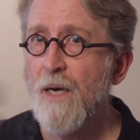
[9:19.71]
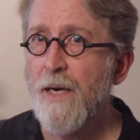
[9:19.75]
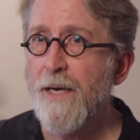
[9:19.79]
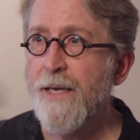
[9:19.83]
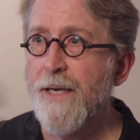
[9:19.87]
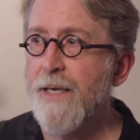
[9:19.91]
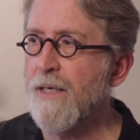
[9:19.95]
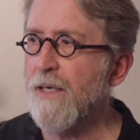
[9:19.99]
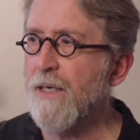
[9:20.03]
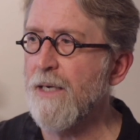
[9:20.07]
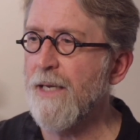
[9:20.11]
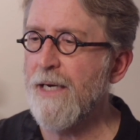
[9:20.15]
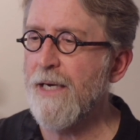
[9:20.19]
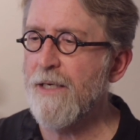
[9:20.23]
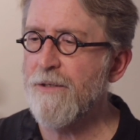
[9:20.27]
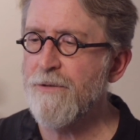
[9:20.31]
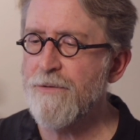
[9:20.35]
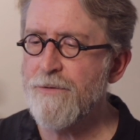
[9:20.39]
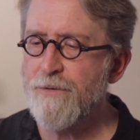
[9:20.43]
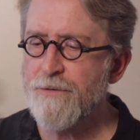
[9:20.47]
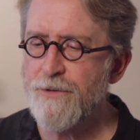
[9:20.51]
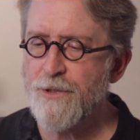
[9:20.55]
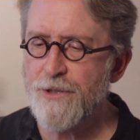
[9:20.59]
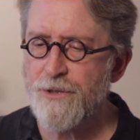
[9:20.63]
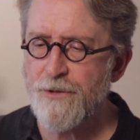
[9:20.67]
It
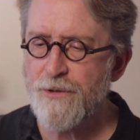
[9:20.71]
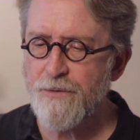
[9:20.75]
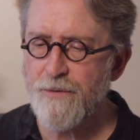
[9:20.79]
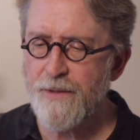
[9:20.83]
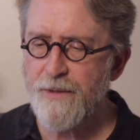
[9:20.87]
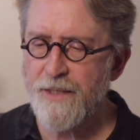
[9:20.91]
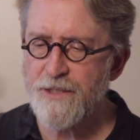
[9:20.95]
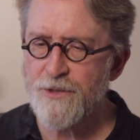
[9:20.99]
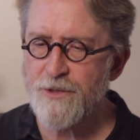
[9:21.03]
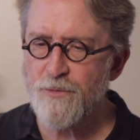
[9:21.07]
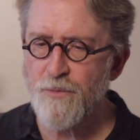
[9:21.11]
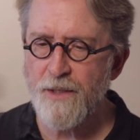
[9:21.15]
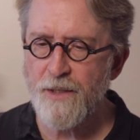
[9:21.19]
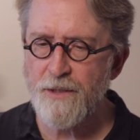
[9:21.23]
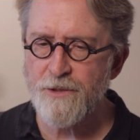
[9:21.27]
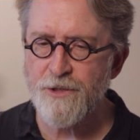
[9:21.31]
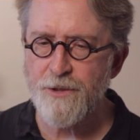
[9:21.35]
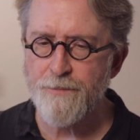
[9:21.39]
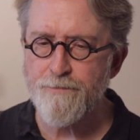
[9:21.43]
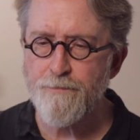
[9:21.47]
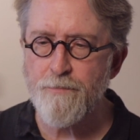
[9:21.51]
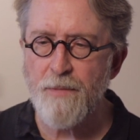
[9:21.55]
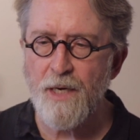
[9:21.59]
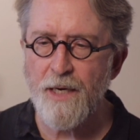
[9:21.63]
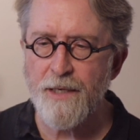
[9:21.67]
allows you as well to
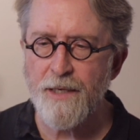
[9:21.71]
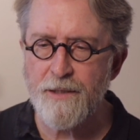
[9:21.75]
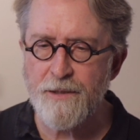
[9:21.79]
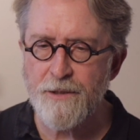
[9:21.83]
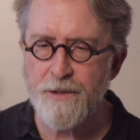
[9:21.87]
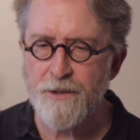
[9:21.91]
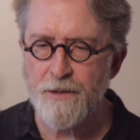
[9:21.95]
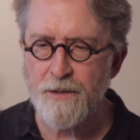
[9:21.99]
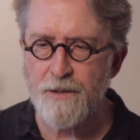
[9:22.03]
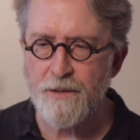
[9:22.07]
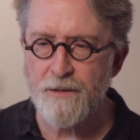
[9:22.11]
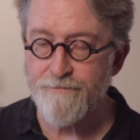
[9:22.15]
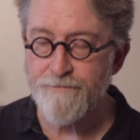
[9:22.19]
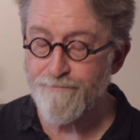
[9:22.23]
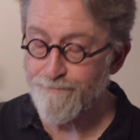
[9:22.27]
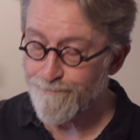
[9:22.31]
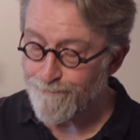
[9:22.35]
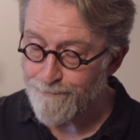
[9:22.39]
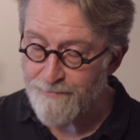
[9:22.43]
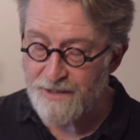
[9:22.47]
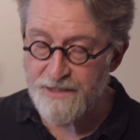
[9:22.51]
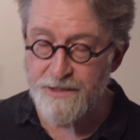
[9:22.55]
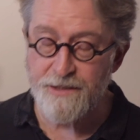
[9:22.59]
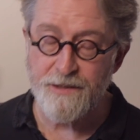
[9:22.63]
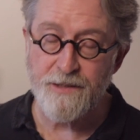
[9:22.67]
monitor,
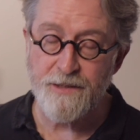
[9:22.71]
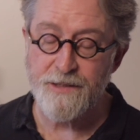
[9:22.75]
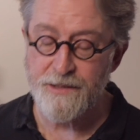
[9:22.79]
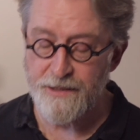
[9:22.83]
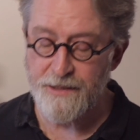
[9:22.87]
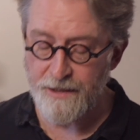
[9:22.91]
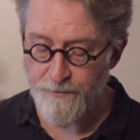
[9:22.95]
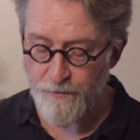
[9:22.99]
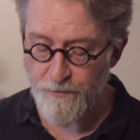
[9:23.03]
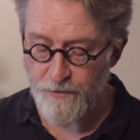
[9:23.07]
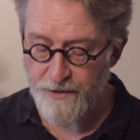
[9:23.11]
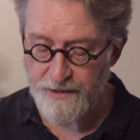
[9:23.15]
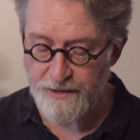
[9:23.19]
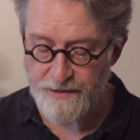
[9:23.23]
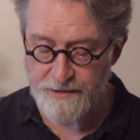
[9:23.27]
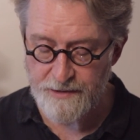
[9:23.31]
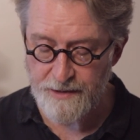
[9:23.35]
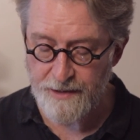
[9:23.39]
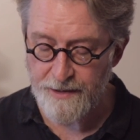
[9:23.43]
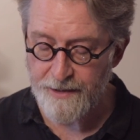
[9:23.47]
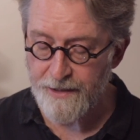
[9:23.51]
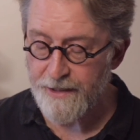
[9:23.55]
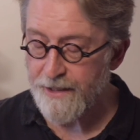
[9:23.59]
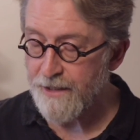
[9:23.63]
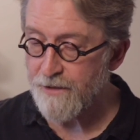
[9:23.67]
much in the same way as that
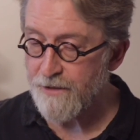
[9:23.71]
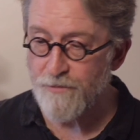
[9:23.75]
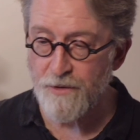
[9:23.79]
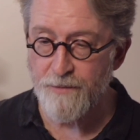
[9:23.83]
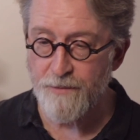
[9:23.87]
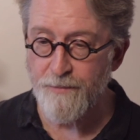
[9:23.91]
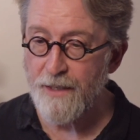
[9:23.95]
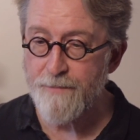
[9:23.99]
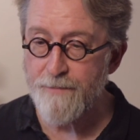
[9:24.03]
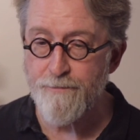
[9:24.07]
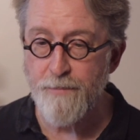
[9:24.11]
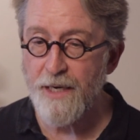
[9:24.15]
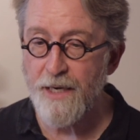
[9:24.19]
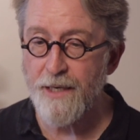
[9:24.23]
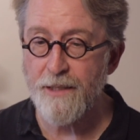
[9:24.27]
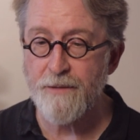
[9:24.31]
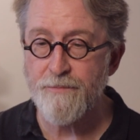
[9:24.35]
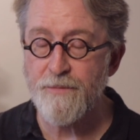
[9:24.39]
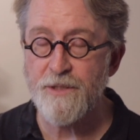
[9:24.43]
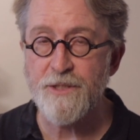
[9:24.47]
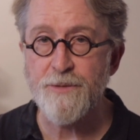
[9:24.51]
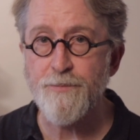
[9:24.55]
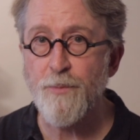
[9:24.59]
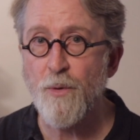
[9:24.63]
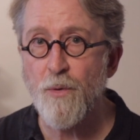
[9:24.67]
I can with my
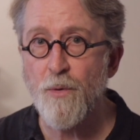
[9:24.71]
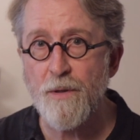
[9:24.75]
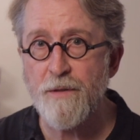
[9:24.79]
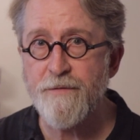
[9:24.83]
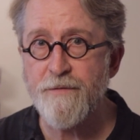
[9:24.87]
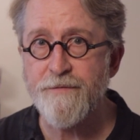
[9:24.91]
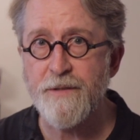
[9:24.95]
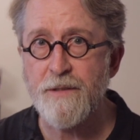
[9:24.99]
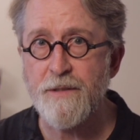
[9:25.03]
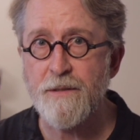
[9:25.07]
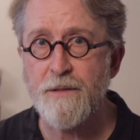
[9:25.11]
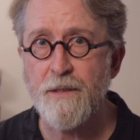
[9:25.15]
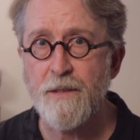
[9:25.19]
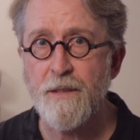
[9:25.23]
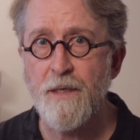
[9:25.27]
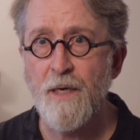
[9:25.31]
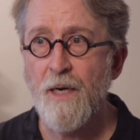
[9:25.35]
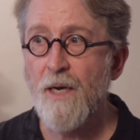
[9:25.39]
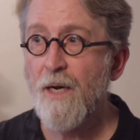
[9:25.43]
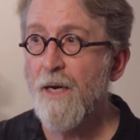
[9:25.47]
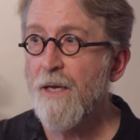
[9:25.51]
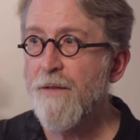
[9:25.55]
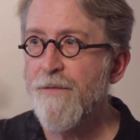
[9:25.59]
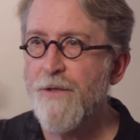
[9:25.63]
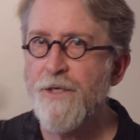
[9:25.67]
bottomless portafilter,
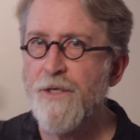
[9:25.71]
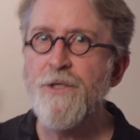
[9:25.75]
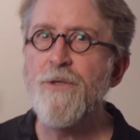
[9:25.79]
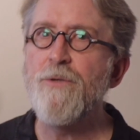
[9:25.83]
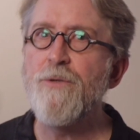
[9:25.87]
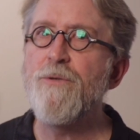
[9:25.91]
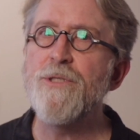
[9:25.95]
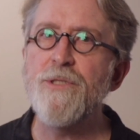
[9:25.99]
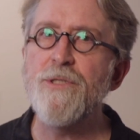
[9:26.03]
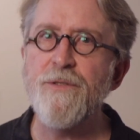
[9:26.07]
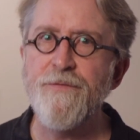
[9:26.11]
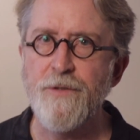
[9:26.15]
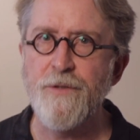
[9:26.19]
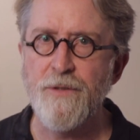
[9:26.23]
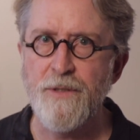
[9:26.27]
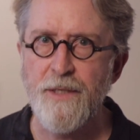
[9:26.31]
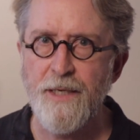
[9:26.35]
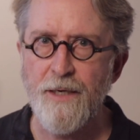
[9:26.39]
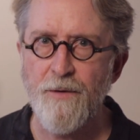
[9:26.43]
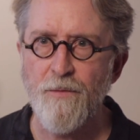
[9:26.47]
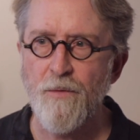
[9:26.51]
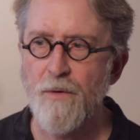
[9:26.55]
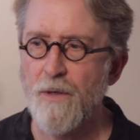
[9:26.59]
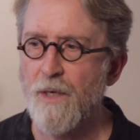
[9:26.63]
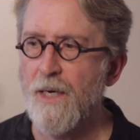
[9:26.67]
the use of your
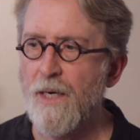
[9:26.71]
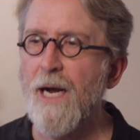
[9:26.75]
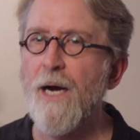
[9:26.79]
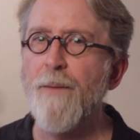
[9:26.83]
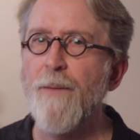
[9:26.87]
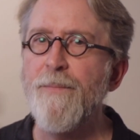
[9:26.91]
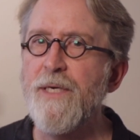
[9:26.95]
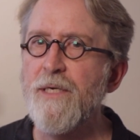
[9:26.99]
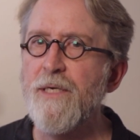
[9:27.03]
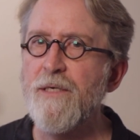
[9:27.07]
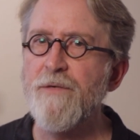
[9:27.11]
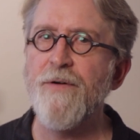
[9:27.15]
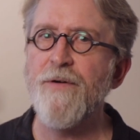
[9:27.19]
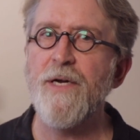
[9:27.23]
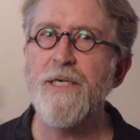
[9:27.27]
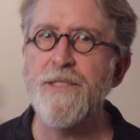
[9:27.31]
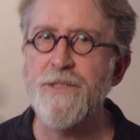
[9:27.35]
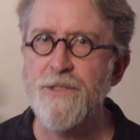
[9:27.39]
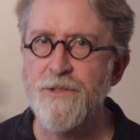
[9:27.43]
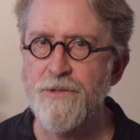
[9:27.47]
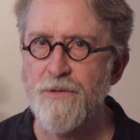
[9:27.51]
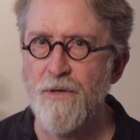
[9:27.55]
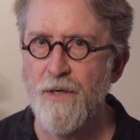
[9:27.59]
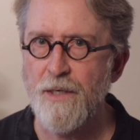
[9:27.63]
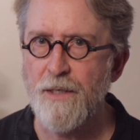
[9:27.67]
network. How many
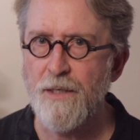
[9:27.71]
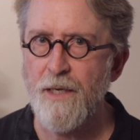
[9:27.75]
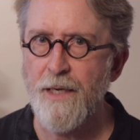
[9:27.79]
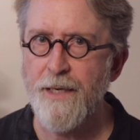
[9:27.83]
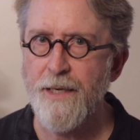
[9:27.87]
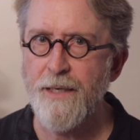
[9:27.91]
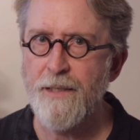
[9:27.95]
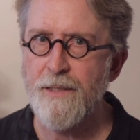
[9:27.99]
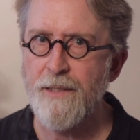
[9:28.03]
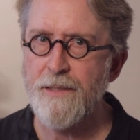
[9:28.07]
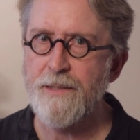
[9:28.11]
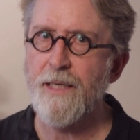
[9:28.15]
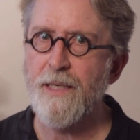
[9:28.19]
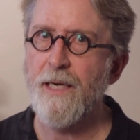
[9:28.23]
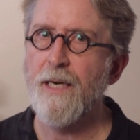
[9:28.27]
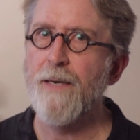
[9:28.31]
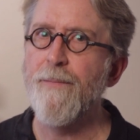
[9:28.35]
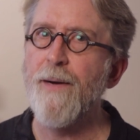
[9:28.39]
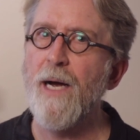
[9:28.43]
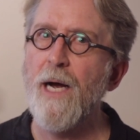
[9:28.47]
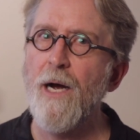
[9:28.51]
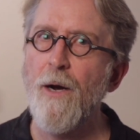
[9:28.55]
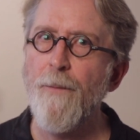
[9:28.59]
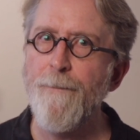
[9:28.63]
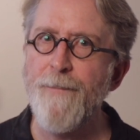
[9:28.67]
devices are online at a time?
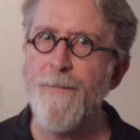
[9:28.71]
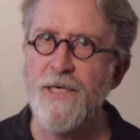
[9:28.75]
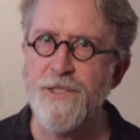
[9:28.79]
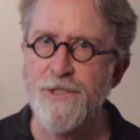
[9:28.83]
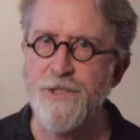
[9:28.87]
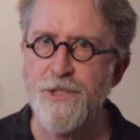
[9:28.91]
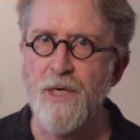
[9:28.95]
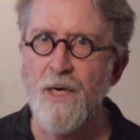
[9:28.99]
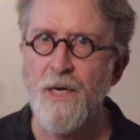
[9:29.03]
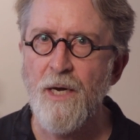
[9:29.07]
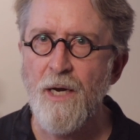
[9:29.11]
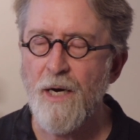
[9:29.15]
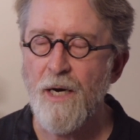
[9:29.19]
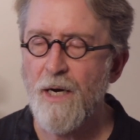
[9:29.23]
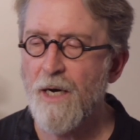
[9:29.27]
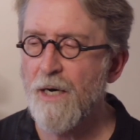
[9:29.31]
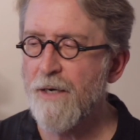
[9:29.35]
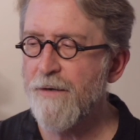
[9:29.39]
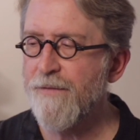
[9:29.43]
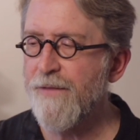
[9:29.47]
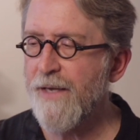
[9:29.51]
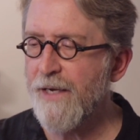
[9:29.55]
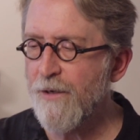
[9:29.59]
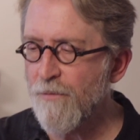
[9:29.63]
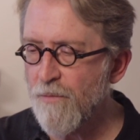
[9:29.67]
How much are
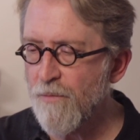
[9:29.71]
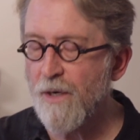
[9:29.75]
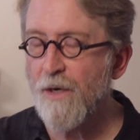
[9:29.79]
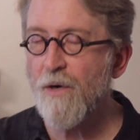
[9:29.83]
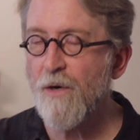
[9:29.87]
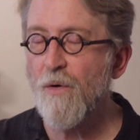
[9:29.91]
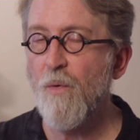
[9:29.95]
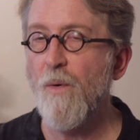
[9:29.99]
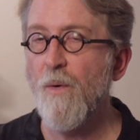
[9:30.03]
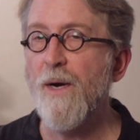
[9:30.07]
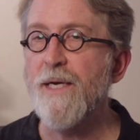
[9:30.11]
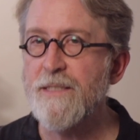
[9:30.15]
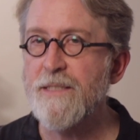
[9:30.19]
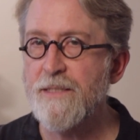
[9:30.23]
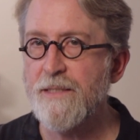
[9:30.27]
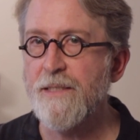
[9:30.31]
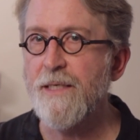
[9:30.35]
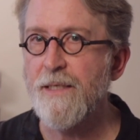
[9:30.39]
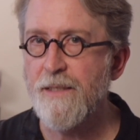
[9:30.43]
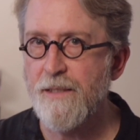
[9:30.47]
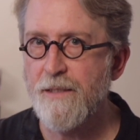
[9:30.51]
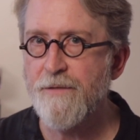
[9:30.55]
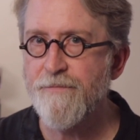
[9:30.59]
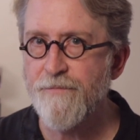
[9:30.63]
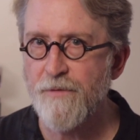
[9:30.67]
they
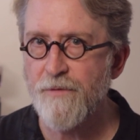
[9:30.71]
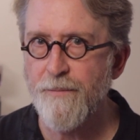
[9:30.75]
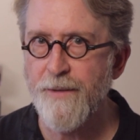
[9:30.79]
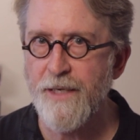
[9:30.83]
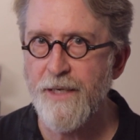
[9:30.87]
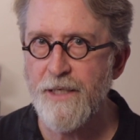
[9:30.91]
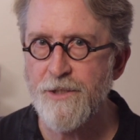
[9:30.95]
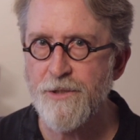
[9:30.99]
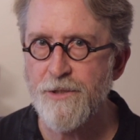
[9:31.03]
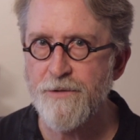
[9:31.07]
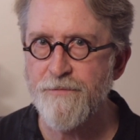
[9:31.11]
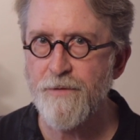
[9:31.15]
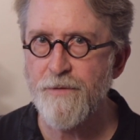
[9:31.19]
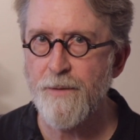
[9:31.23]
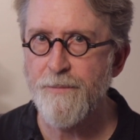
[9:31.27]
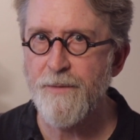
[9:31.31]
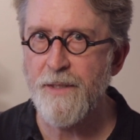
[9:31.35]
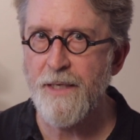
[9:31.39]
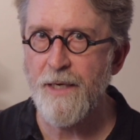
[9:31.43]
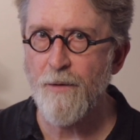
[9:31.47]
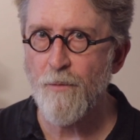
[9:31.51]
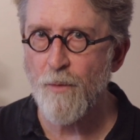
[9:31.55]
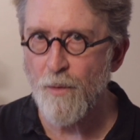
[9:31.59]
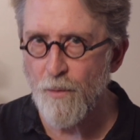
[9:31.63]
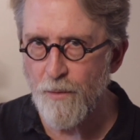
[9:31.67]
requesting information from the
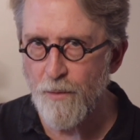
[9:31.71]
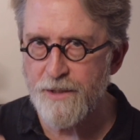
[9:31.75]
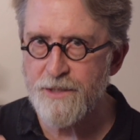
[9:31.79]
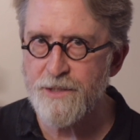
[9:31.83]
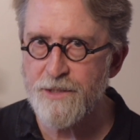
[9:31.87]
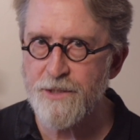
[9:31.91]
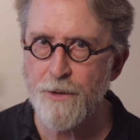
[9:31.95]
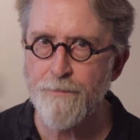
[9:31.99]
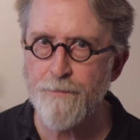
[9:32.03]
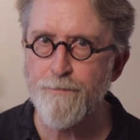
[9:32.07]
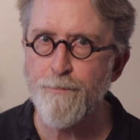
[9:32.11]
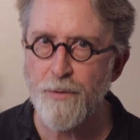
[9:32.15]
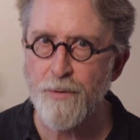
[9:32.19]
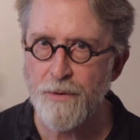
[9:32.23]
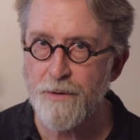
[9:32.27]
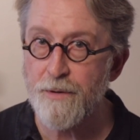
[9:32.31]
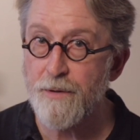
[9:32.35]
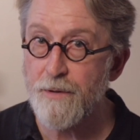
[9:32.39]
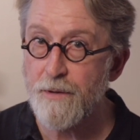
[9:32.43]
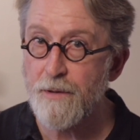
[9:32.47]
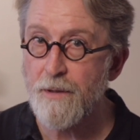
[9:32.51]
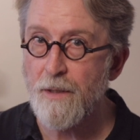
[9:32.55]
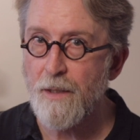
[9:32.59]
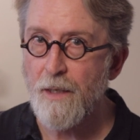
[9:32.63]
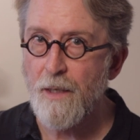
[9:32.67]
network? What is their
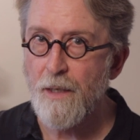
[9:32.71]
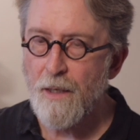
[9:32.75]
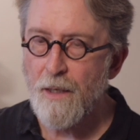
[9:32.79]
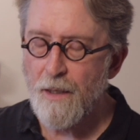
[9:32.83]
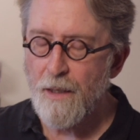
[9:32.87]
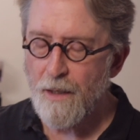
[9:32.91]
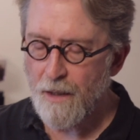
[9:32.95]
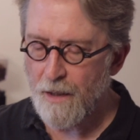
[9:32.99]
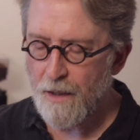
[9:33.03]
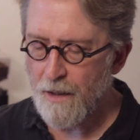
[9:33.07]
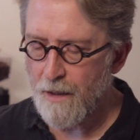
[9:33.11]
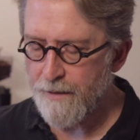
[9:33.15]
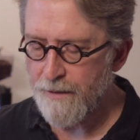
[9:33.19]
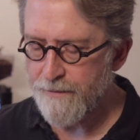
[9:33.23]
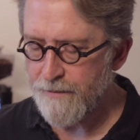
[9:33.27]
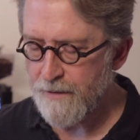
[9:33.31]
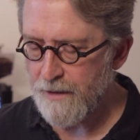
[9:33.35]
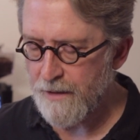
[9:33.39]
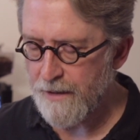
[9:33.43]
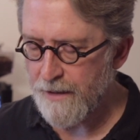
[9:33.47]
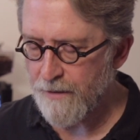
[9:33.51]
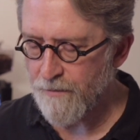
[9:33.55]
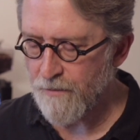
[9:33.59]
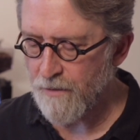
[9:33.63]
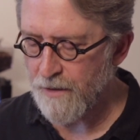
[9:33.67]
burden on the
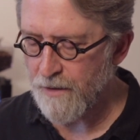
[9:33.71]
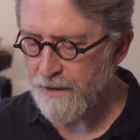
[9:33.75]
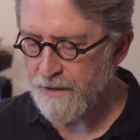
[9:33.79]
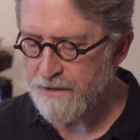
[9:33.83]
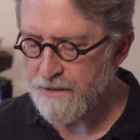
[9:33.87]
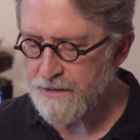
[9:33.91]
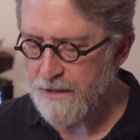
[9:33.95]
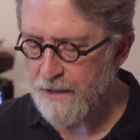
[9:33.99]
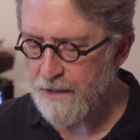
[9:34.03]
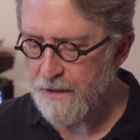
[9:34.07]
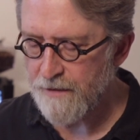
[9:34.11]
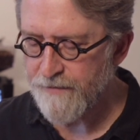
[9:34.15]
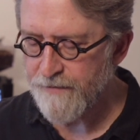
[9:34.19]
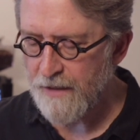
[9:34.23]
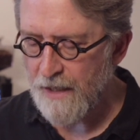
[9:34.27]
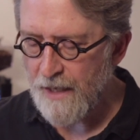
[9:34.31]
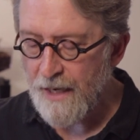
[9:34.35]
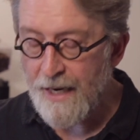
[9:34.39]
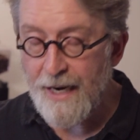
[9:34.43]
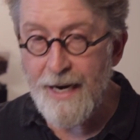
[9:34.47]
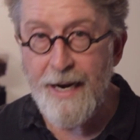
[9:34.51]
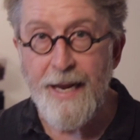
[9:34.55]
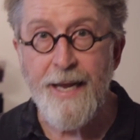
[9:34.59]
network itself?